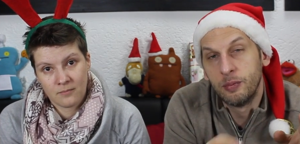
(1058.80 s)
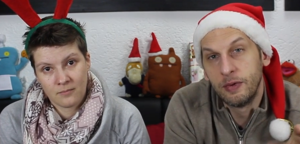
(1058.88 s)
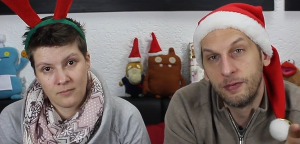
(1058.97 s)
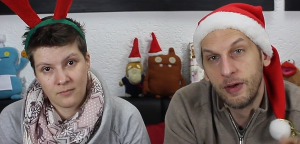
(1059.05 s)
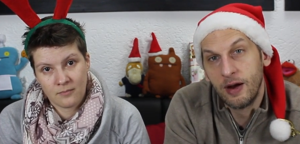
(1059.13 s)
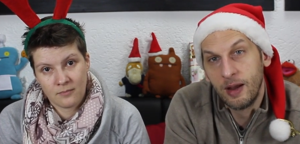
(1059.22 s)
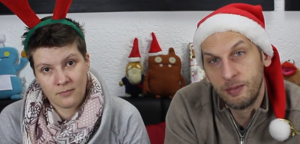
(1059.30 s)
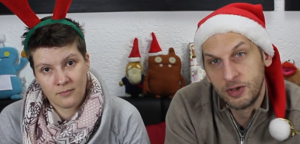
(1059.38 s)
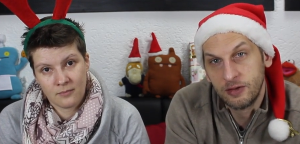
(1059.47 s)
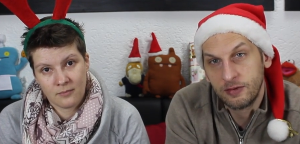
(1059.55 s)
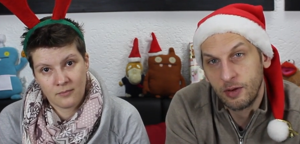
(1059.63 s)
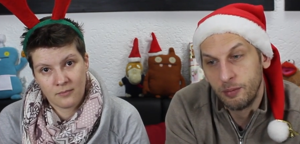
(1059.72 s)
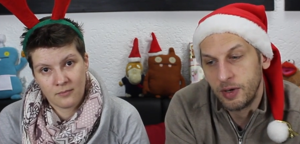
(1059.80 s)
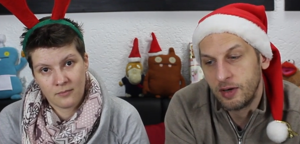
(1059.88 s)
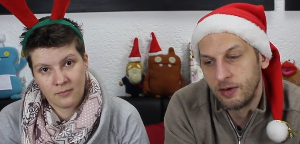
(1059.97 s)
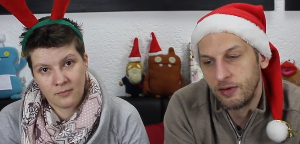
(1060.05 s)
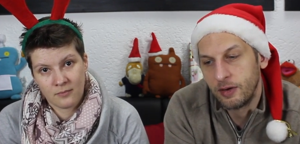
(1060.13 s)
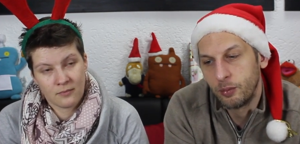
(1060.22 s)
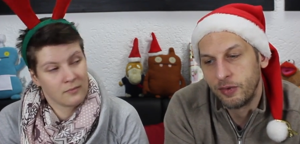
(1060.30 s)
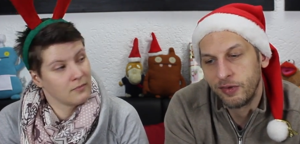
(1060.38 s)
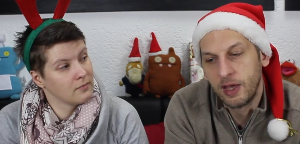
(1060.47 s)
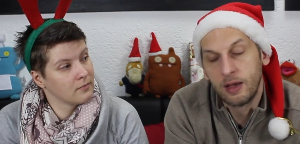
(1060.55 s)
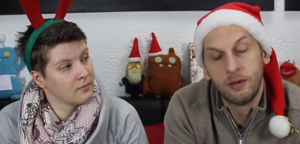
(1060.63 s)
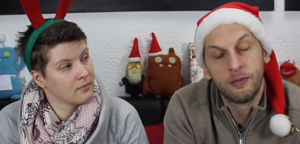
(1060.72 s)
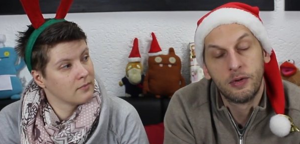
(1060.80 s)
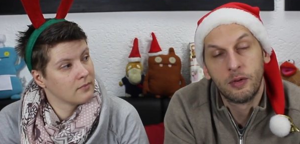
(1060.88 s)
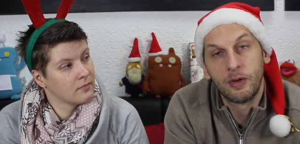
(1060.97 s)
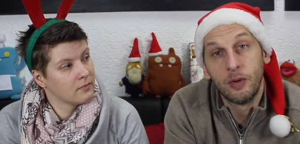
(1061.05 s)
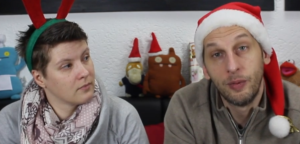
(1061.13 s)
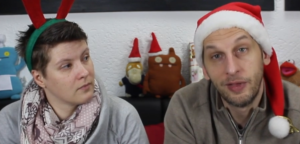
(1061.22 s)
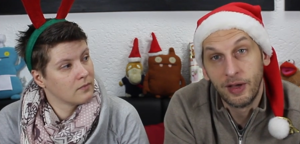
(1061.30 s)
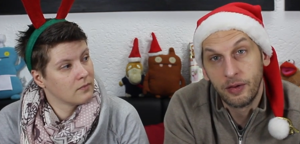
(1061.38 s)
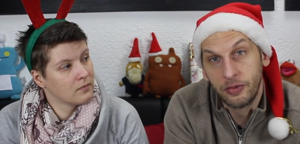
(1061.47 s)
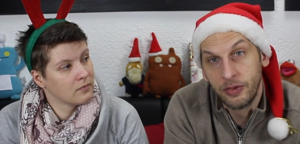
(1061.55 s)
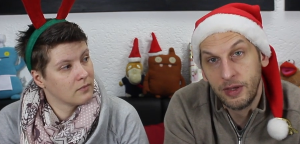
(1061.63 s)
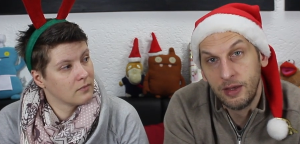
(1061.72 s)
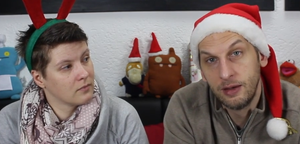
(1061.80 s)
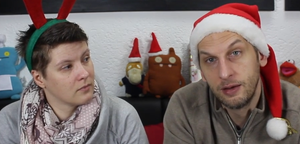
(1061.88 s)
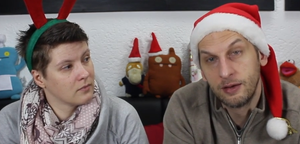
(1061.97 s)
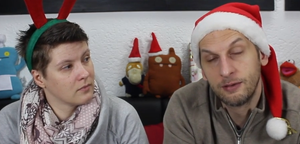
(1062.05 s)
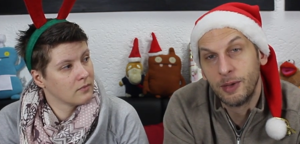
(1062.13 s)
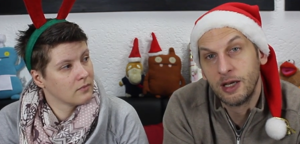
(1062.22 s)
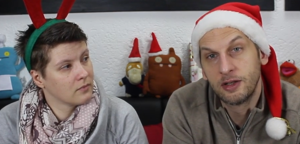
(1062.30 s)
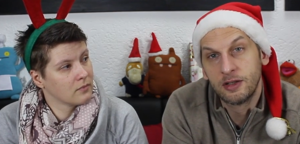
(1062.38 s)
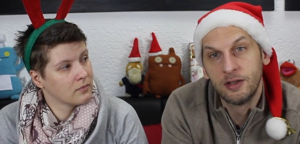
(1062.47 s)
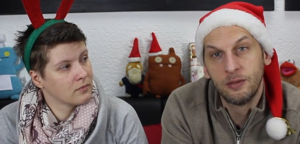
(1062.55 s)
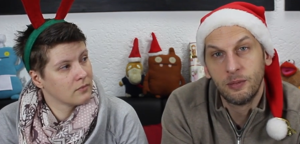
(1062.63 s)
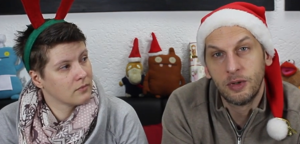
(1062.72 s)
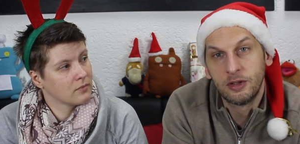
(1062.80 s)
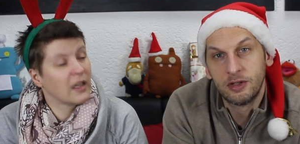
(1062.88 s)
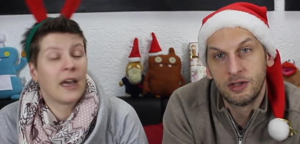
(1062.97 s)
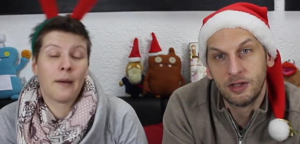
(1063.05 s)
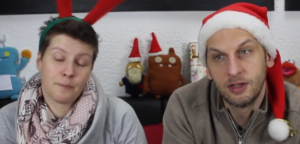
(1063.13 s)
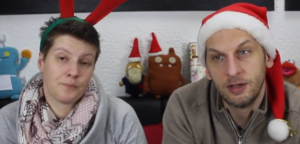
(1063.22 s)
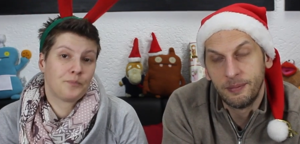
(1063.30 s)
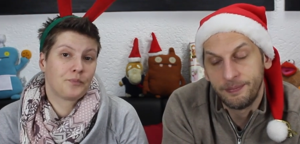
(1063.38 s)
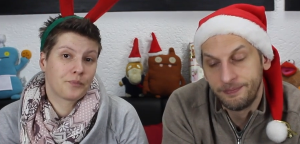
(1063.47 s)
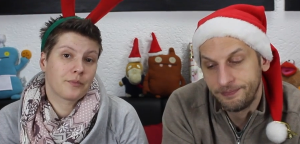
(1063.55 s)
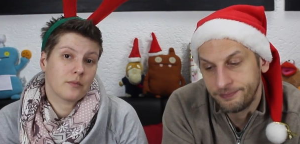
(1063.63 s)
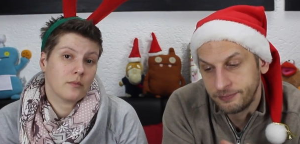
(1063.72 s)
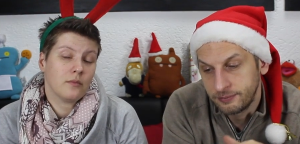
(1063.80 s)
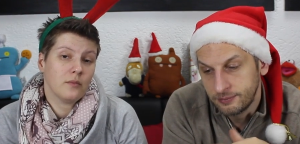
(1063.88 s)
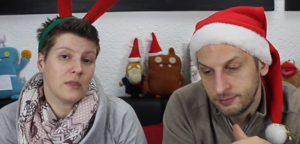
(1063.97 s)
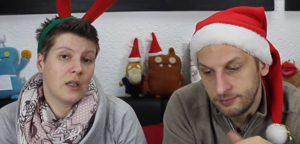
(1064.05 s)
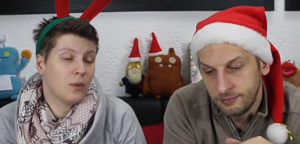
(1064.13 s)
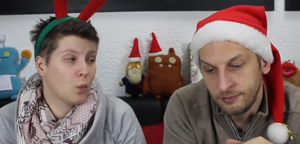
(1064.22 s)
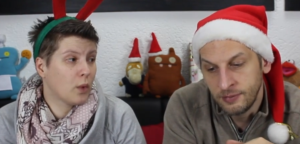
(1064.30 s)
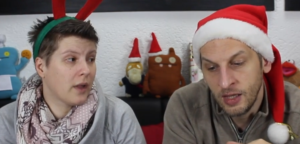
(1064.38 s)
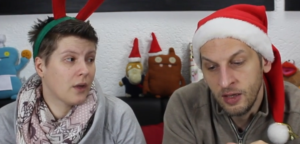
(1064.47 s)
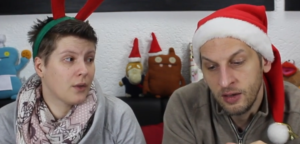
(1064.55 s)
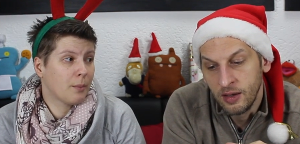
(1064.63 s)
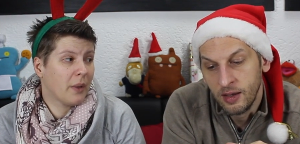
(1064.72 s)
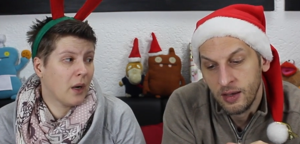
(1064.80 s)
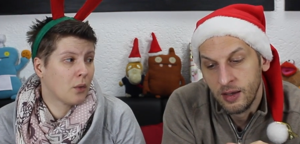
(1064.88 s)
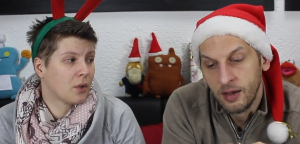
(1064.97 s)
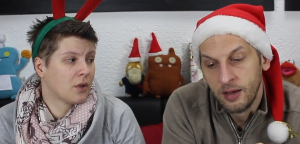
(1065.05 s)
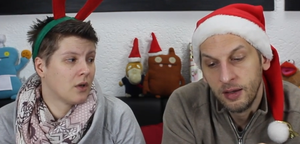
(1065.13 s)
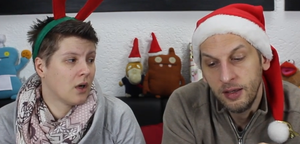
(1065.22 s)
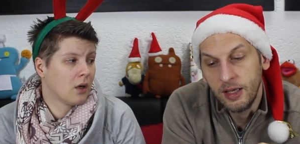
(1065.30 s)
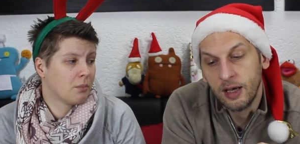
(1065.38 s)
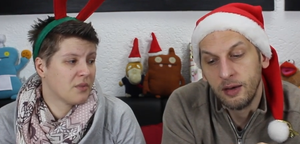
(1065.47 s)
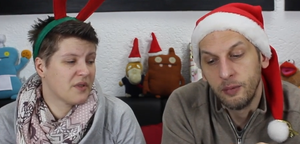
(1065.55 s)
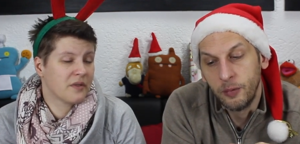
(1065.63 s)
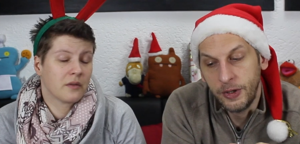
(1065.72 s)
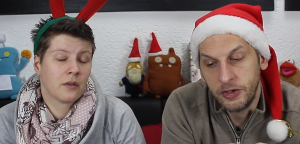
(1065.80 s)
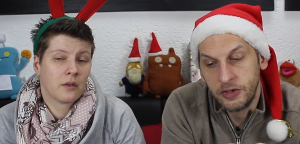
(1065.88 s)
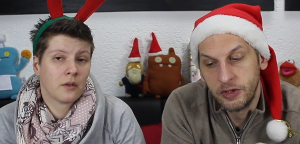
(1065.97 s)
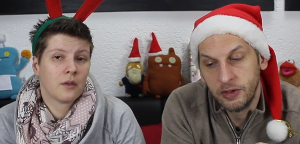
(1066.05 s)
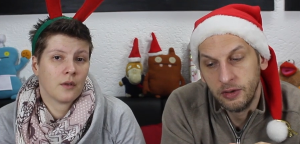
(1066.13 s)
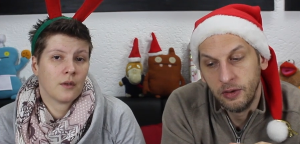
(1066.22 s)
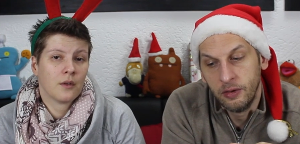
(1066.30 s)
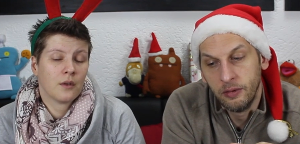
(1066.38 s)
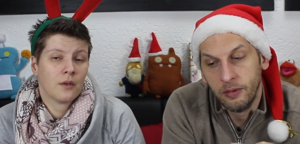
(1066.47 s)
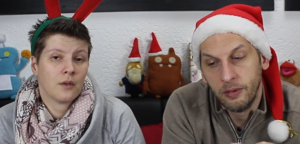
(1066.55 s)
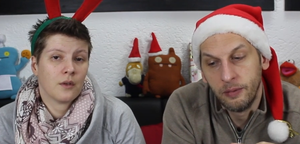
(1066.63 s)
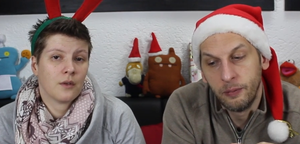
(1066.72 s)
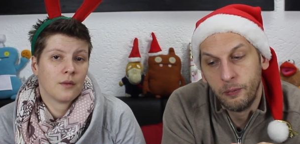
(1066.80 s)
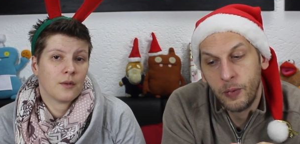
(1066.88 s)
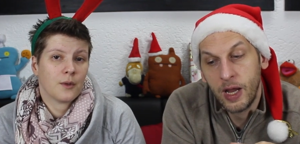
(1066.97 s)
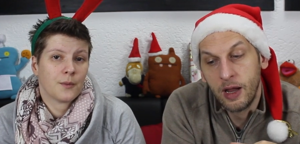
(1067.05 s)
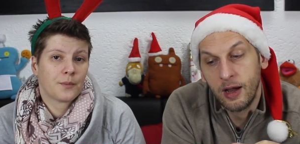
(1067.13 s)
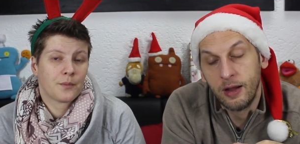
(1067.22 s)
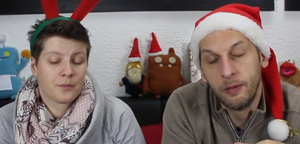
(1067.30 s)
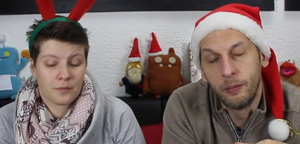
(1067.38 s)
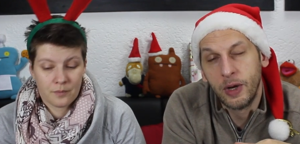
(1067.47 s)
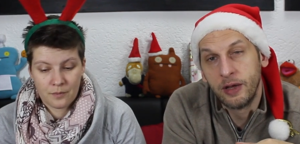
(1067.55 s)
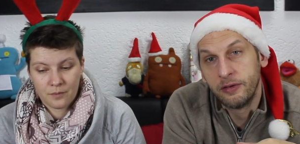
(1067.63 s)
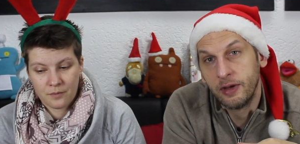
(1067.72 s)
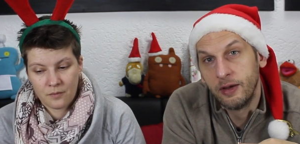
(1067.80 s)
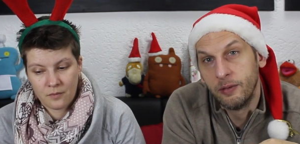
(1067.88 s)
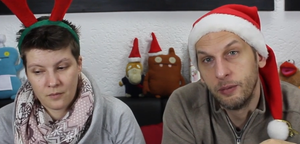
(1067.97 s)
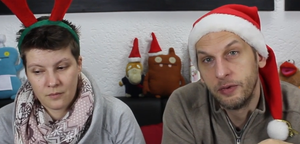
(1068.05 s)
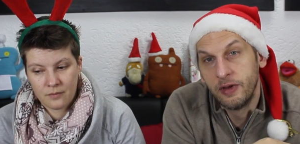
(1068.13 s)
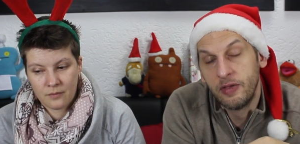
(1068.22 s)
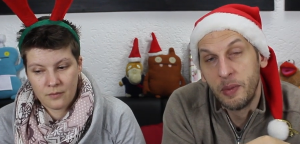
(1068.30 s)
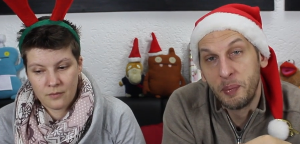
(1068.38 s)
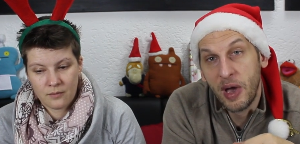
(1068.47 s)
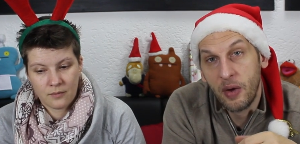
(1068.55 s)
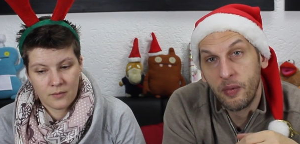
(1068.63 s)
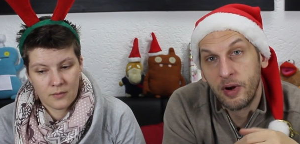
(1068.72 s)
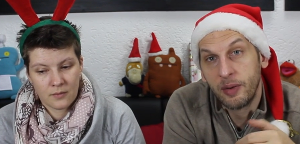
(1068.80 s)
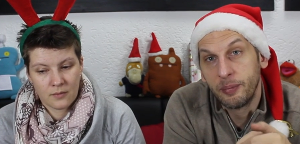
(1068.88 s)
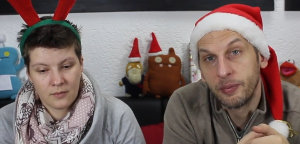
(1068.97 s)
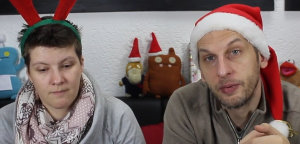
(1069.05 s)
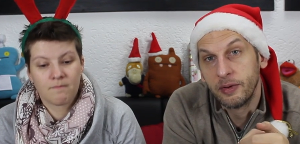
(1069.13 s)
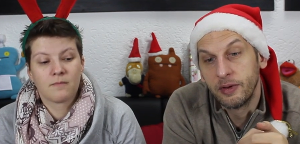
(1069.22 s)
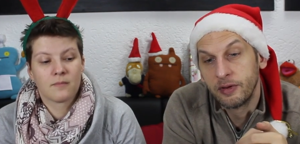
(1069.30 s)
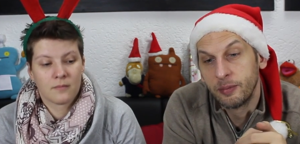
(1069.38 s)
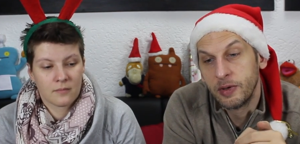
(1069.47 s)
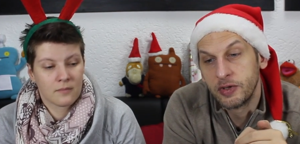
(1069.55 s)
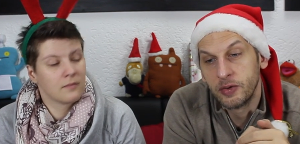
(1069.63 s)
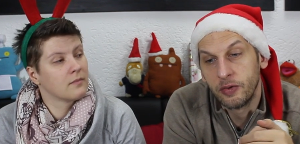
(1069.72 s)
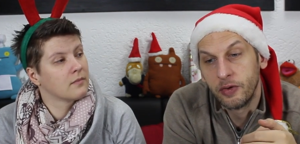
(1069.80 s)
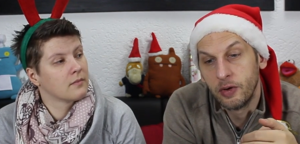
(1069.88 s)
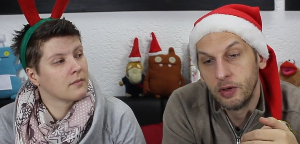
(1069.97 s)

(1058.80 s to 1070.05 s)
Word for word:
Speaker 1: to be fair, I'm just comparing that with King of Tokyo without the expansion, which yeah. um,
Speaker 2: without the power ups.
Speaker 1: Yeah, which uh, uh, where I whereas I would say the power up uh, expansion or the